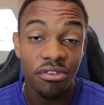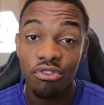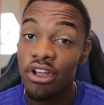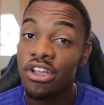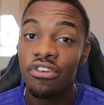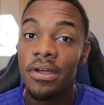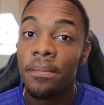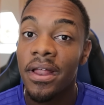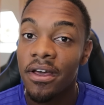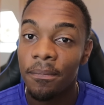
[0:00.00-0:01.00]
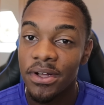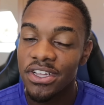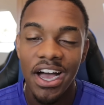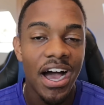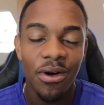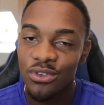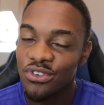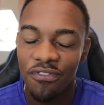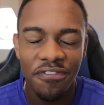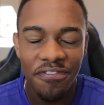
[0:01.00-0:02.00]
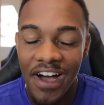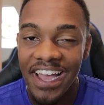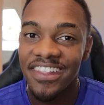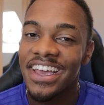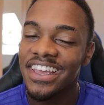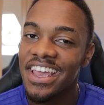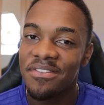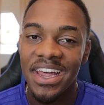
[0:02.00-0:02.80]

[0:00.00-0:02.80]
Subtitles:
Great player, but I was on fire that game,